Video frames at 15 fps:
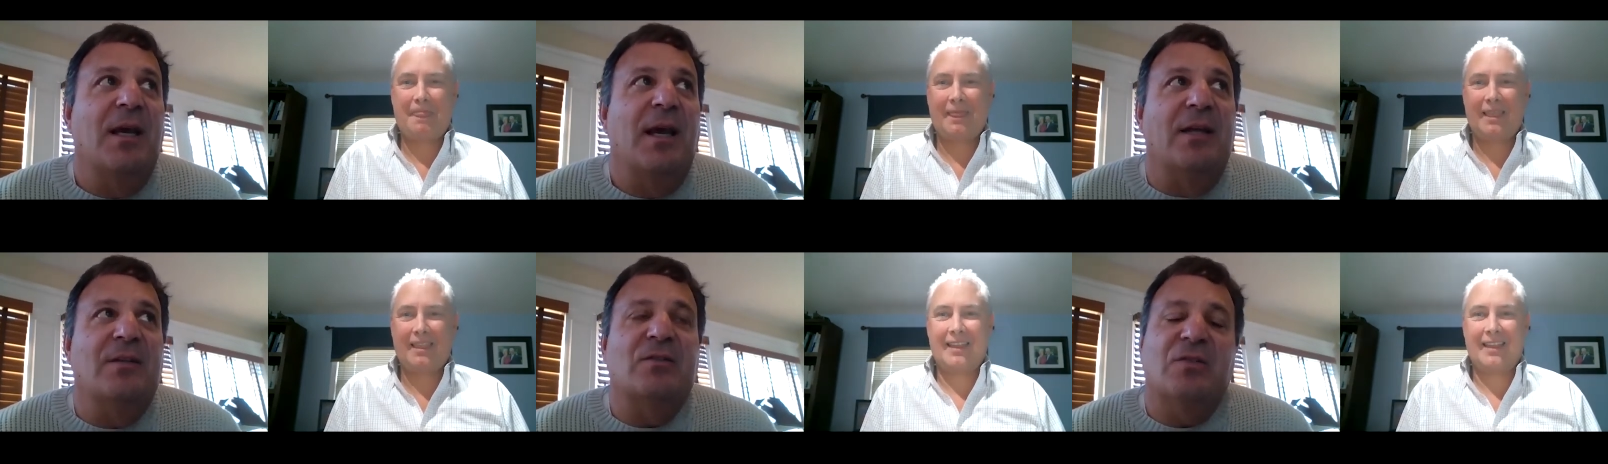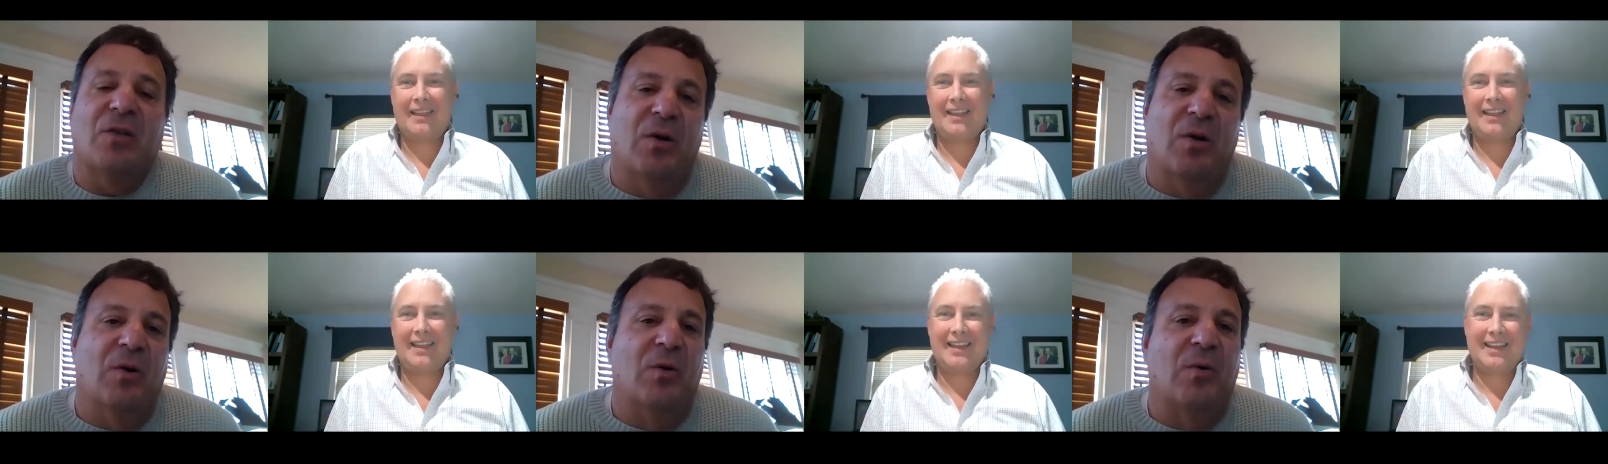Speaker 1: And
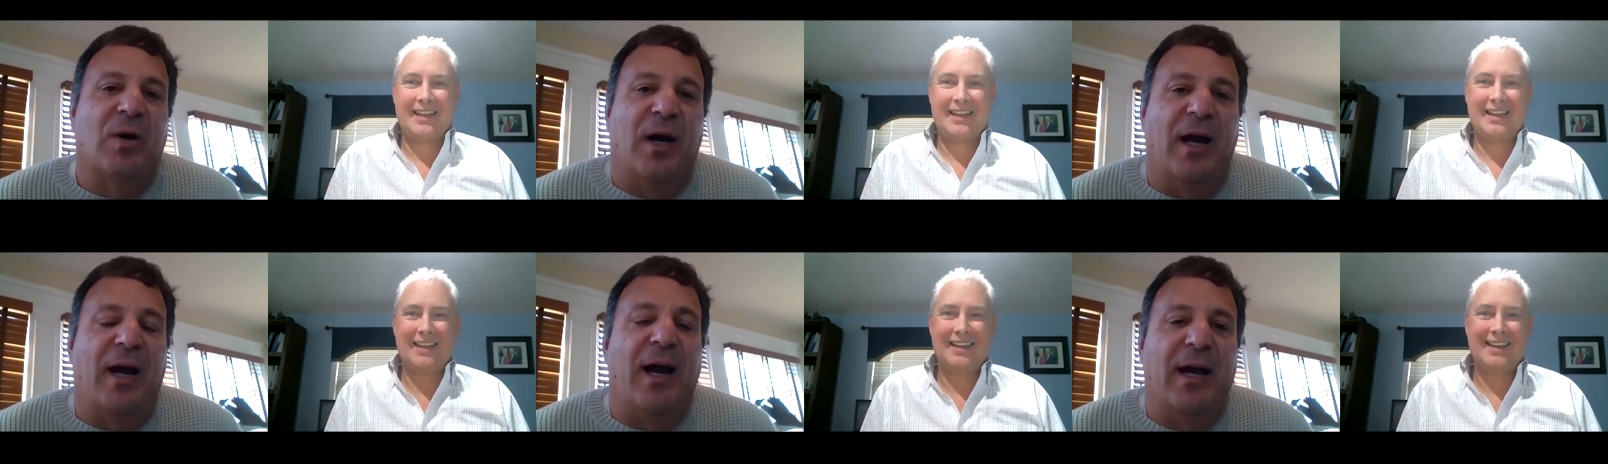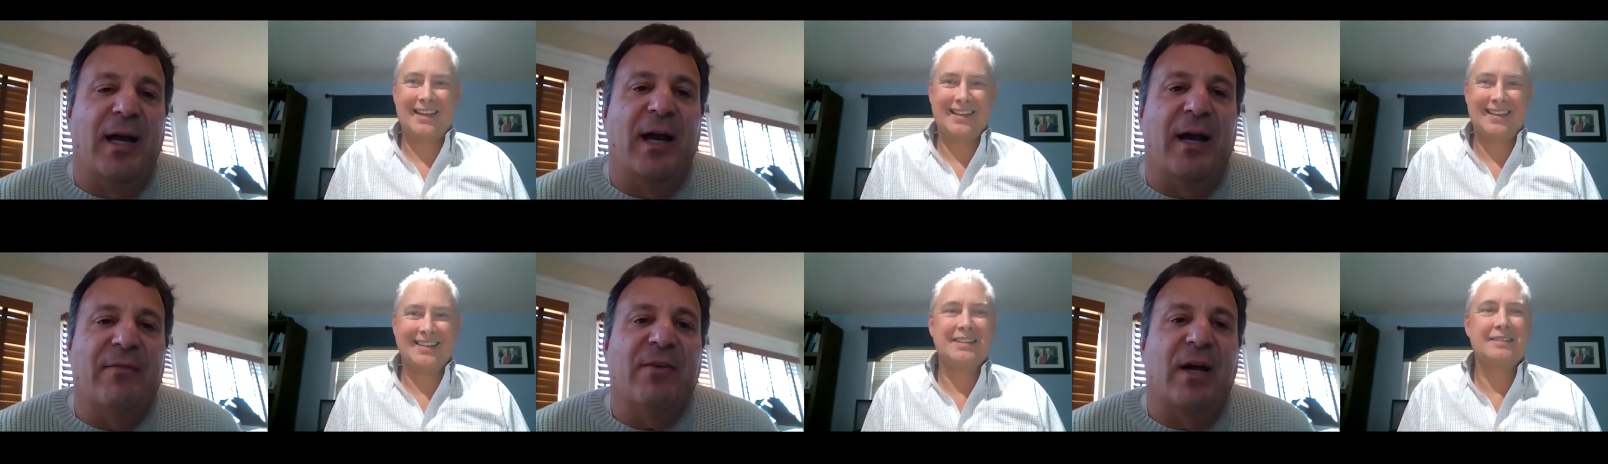so I,
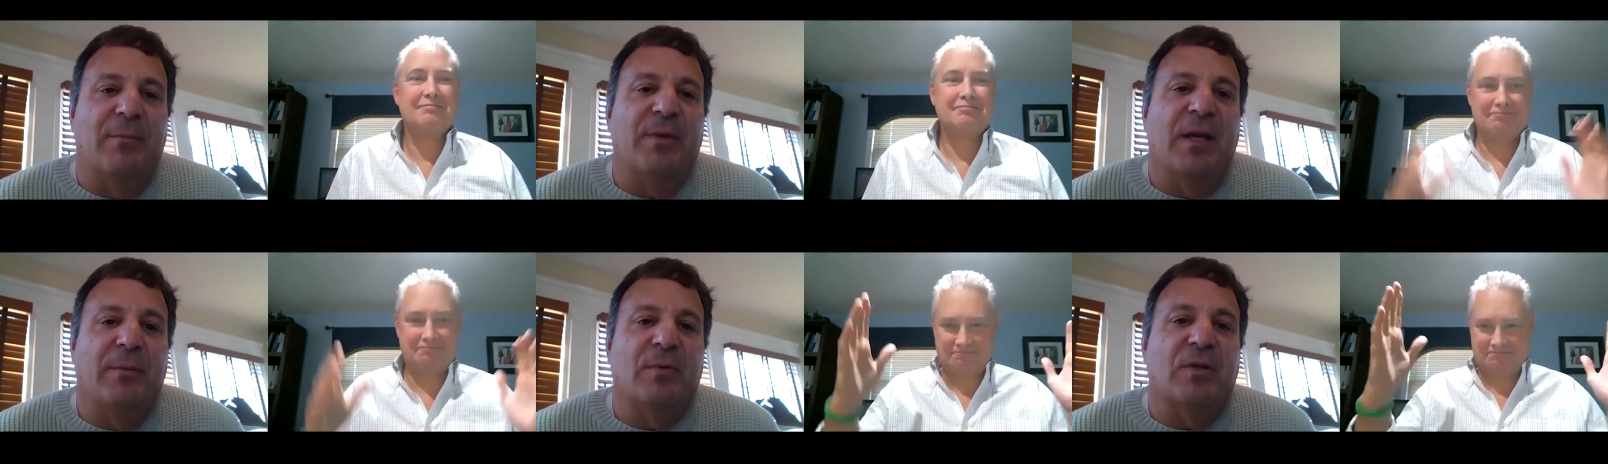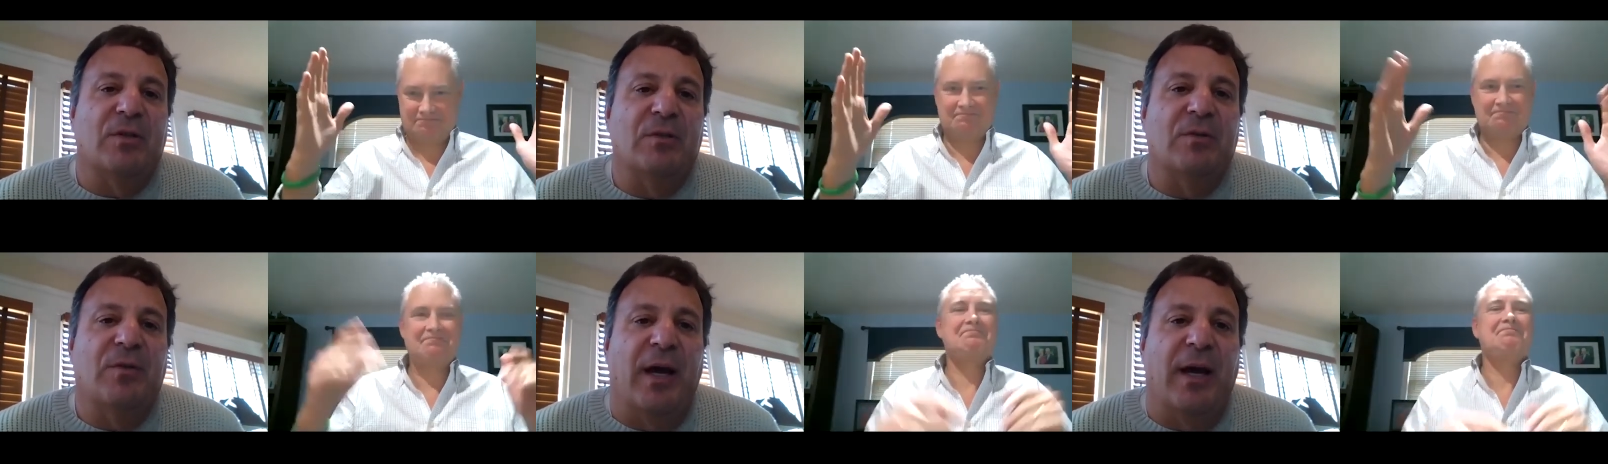have got to be able to
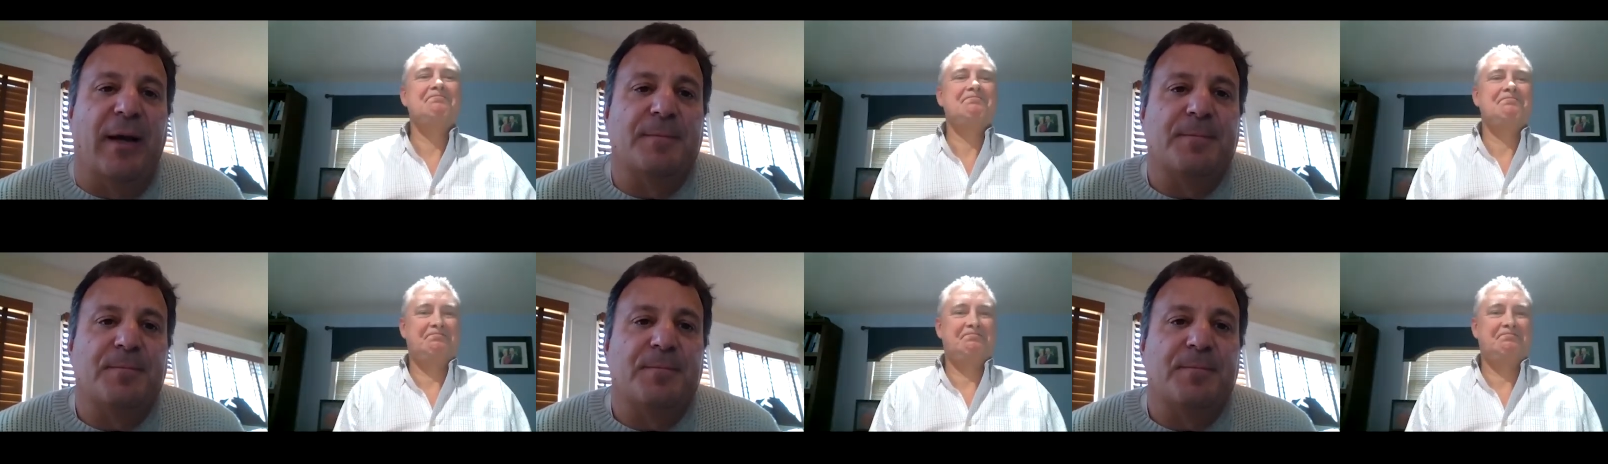do that.